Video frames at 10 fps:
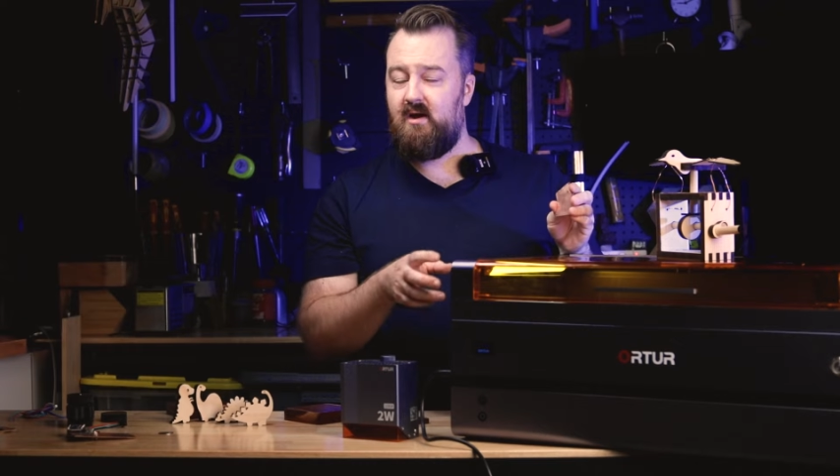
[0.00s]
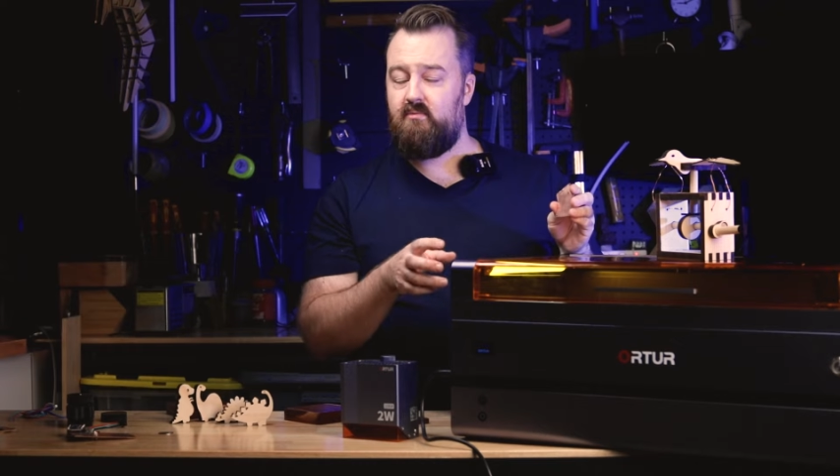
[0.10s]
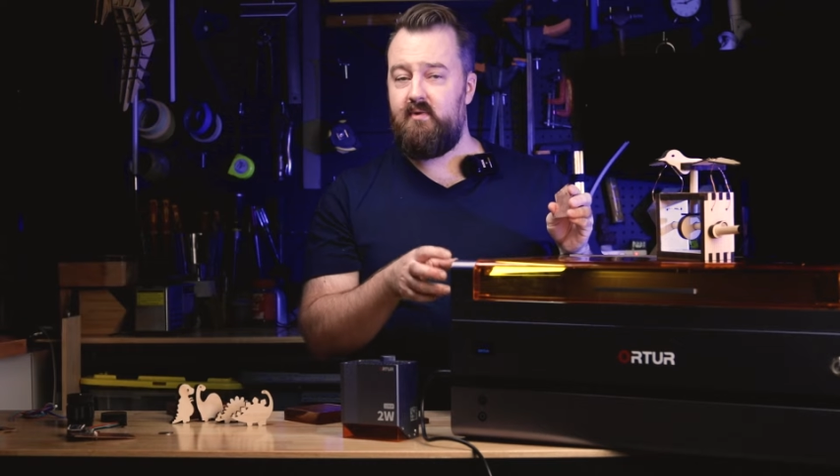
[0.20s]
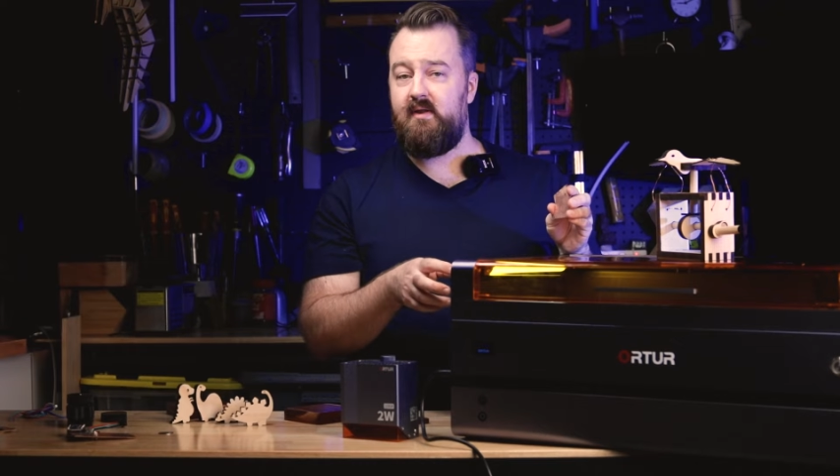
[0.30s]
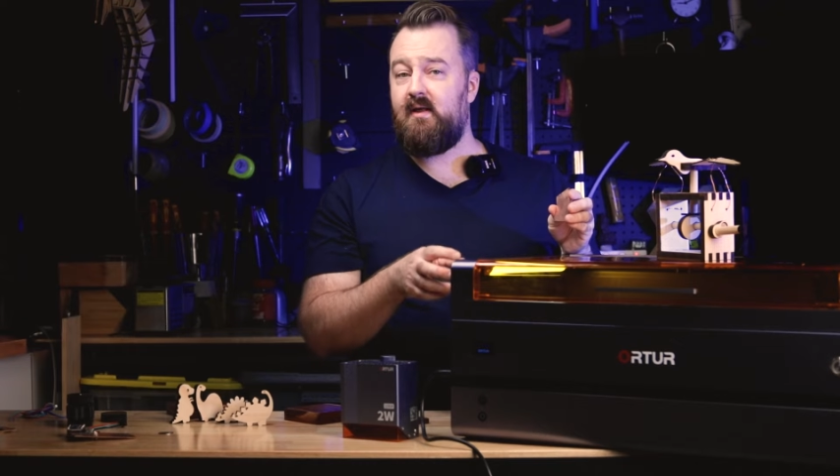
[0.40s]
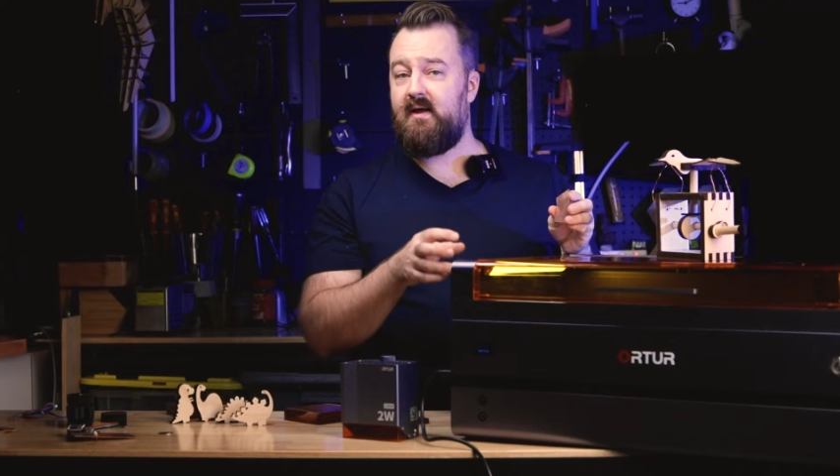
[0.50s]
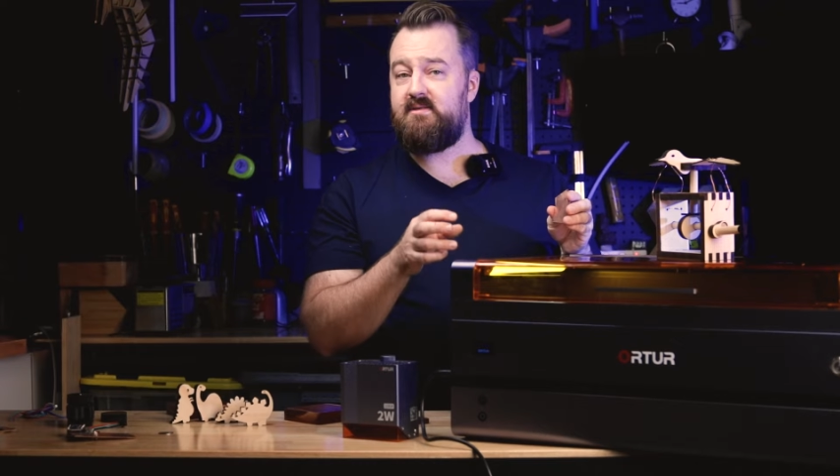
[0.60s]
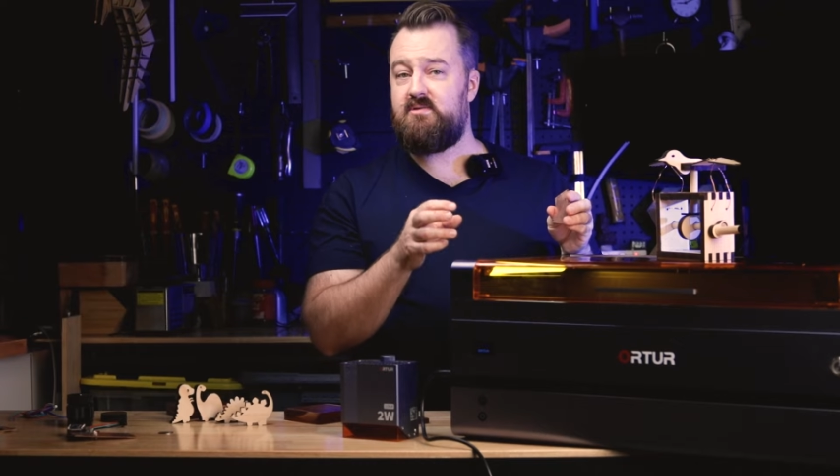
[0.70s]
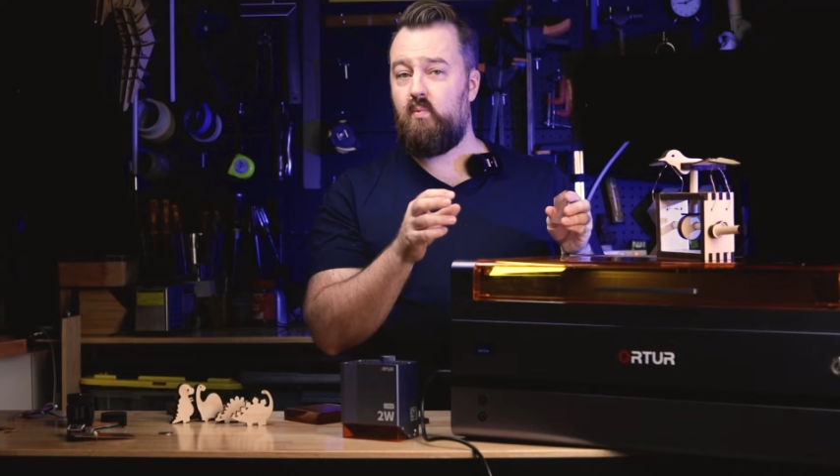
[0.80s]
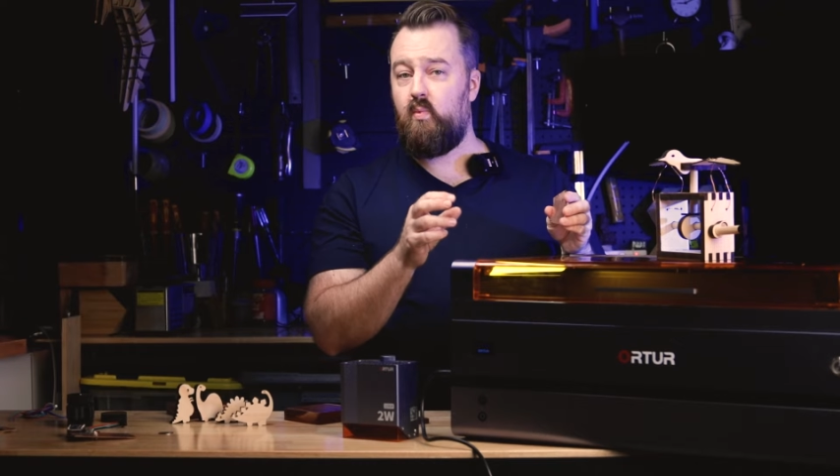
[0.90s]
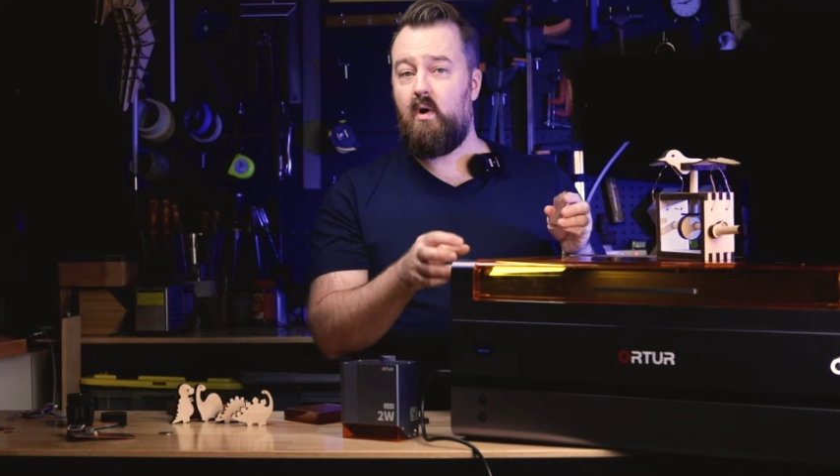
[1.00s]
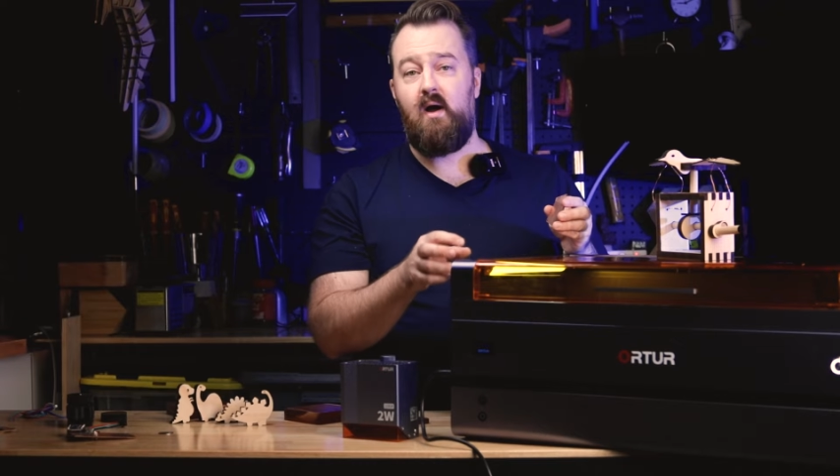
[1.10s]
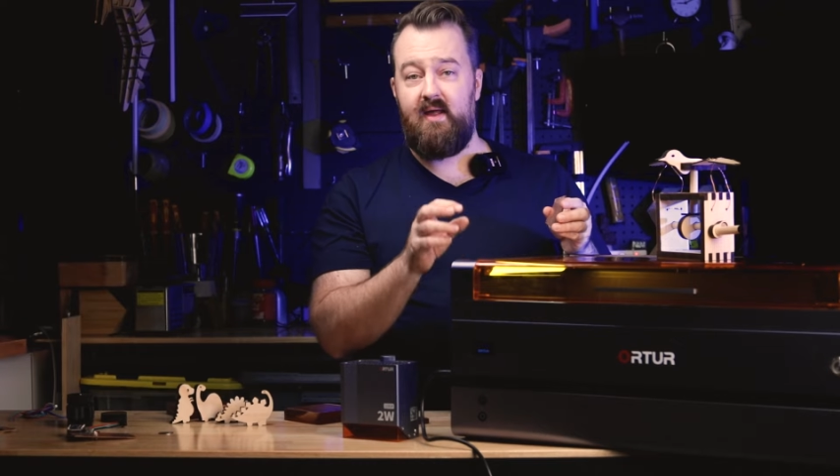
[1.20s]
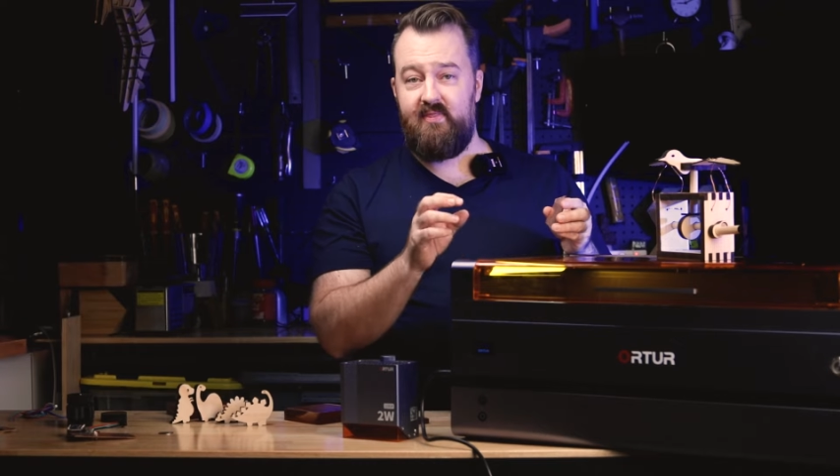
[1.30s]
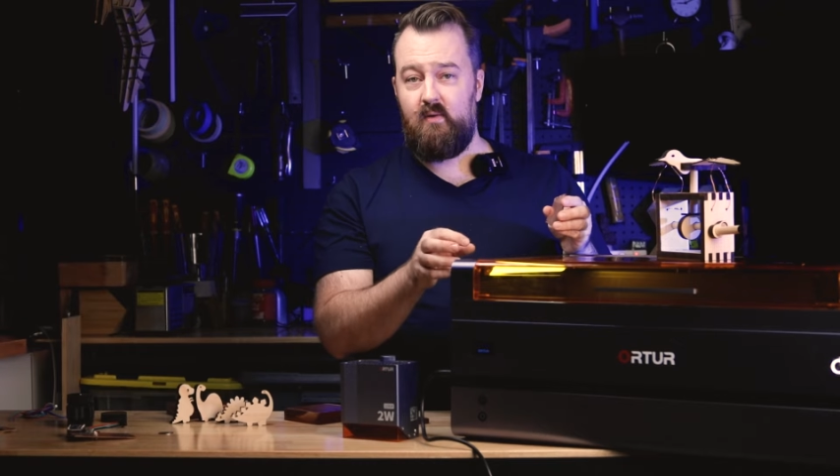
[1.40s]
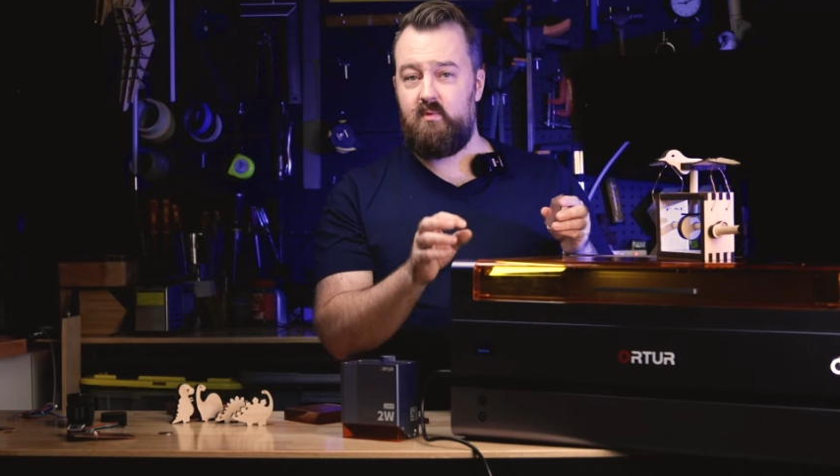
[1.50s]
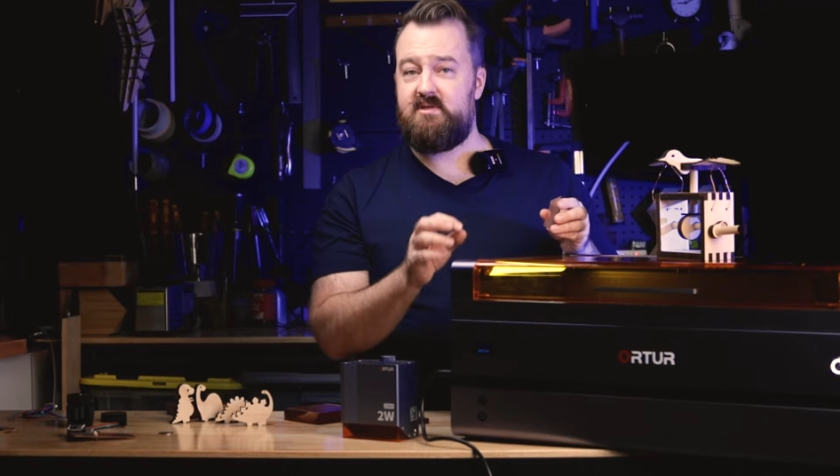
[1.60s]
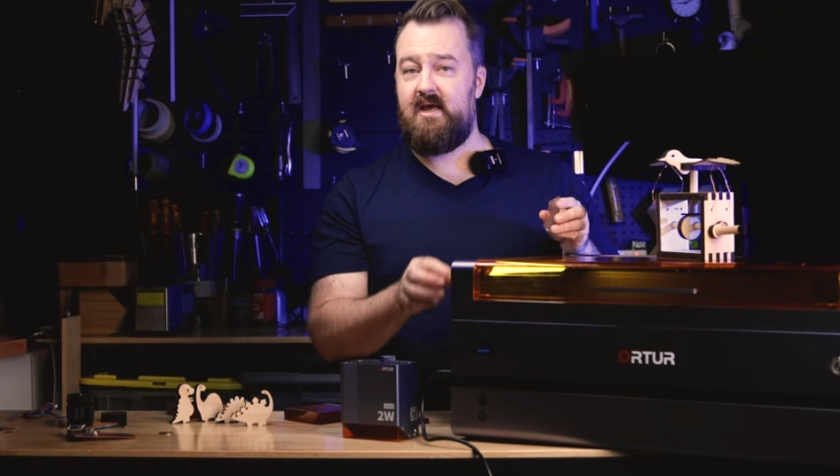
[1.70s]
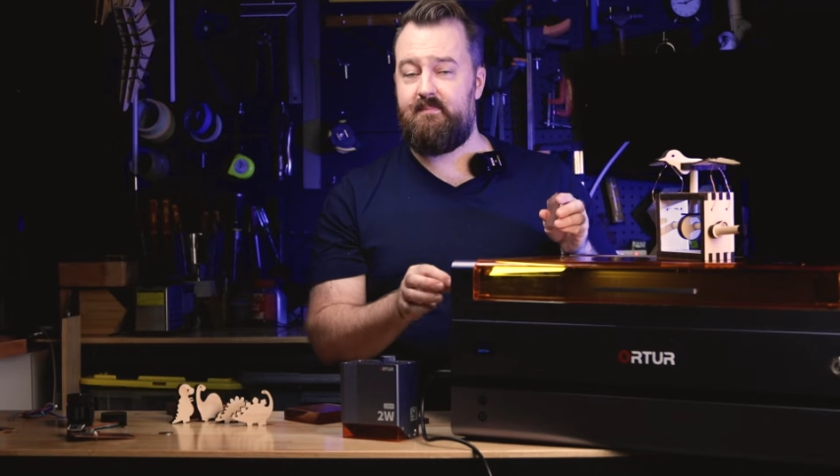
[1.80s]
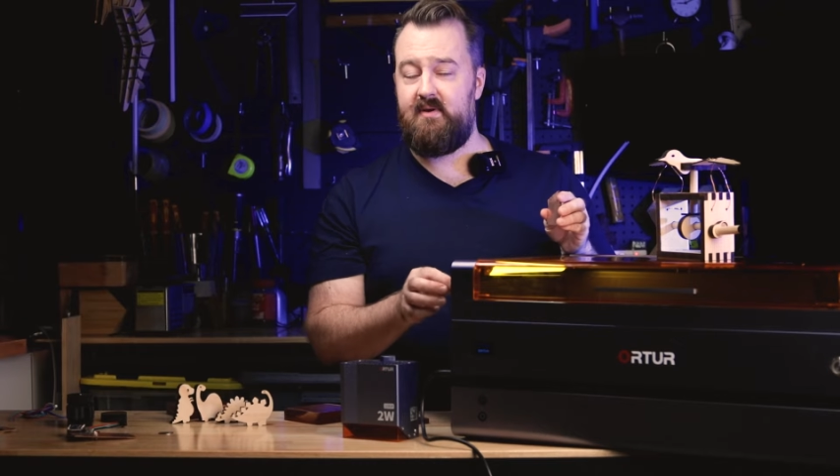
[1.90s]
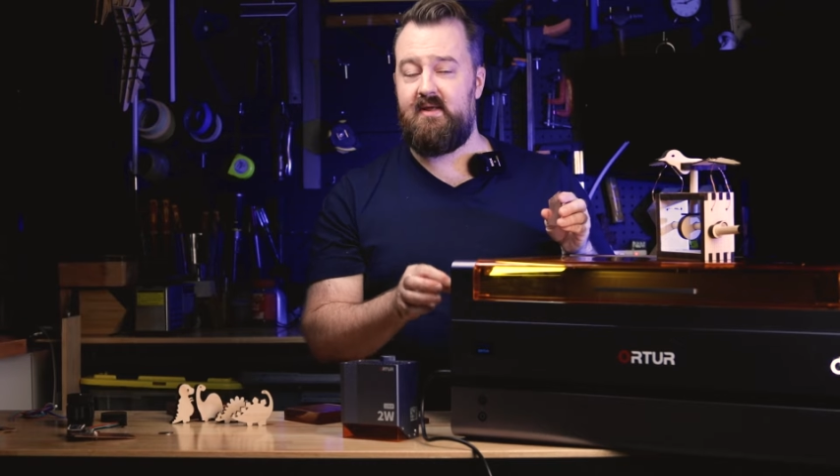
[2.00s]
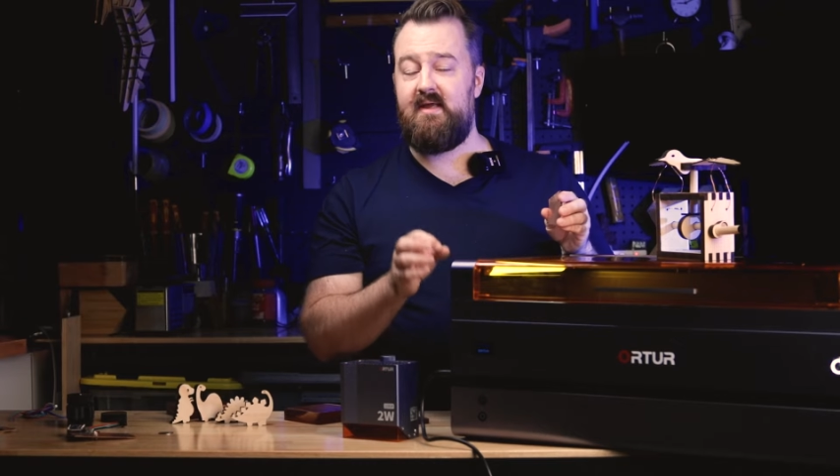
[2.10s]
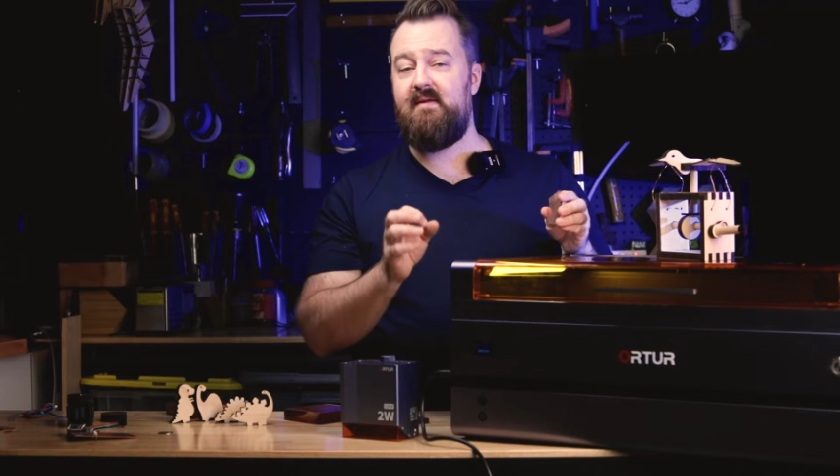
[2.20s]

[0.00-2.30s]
I realized why that was happening.